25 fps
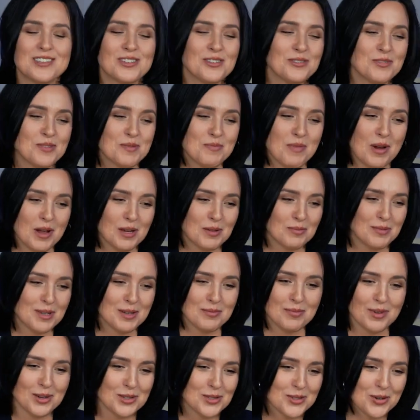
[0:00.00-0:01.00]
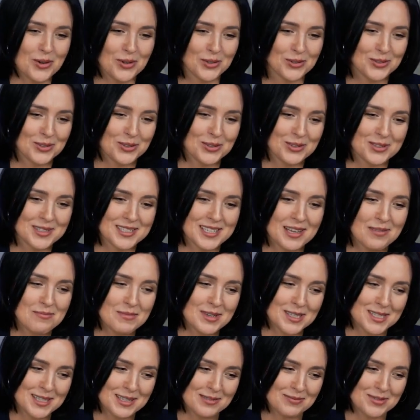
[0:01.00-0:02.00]
Don't remind me about hot dogs. I
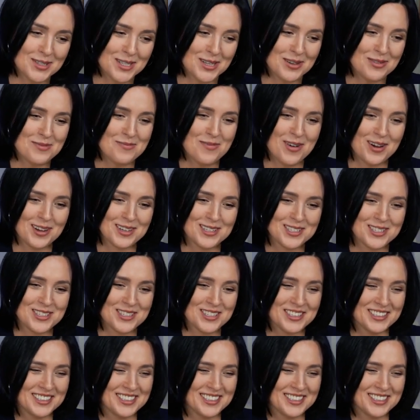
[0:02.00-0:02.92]
miss them so much.